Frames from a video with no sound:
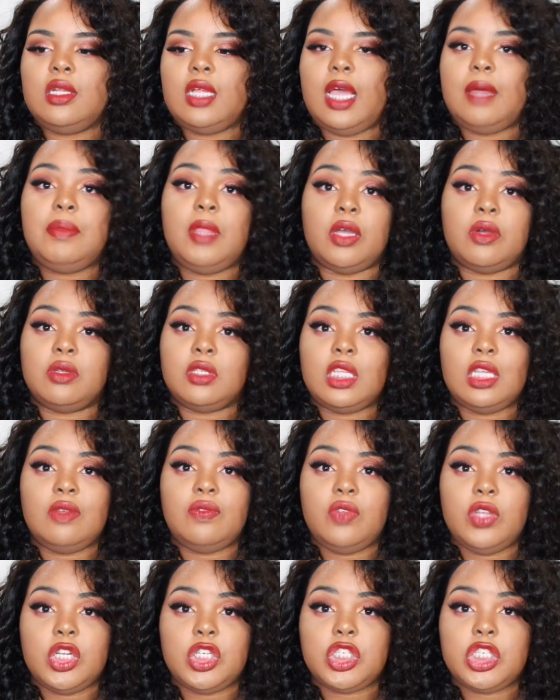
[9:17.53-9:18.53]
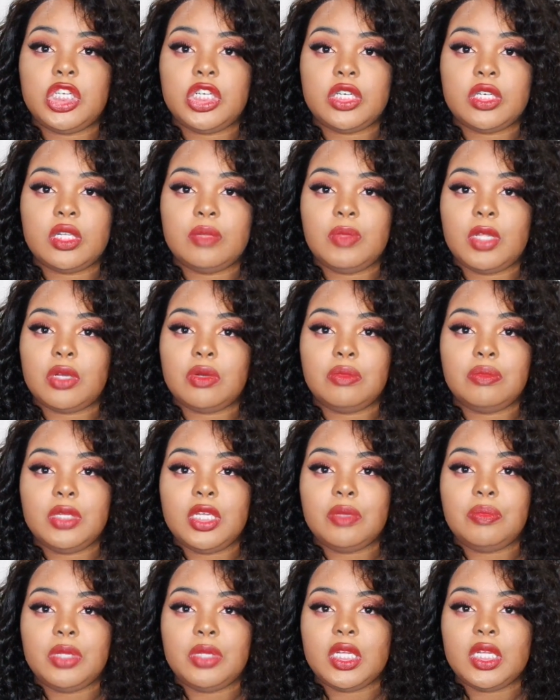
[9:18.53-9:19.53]
I'm not gonna say a fair share. I'm not gonna
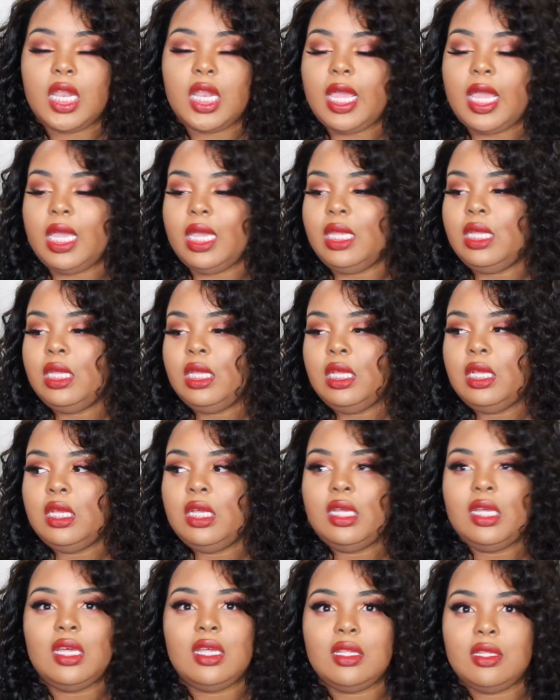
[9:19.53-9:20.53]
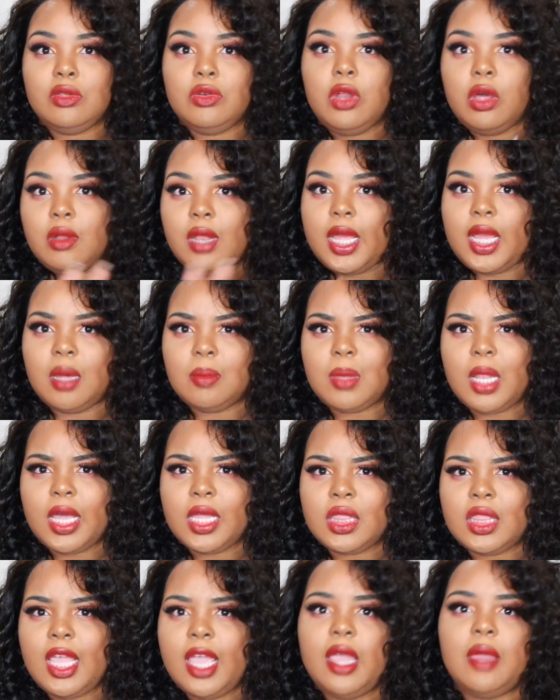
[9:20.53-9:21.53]
be up here like, you know, like I'm
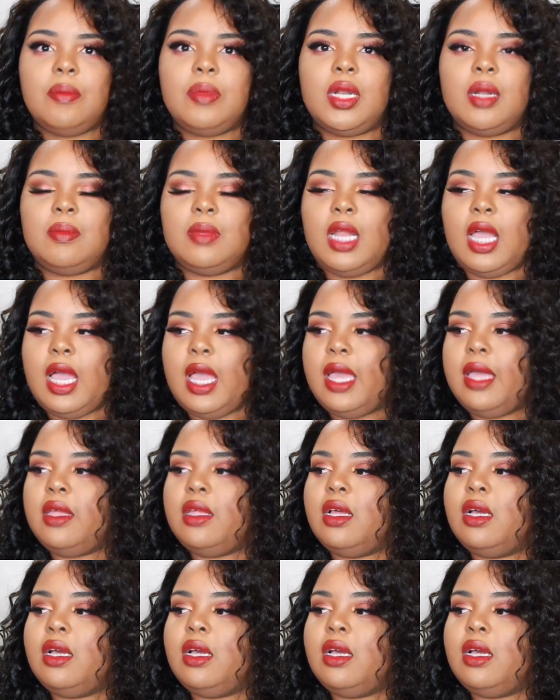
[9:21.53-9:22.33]
like that, but I'm not.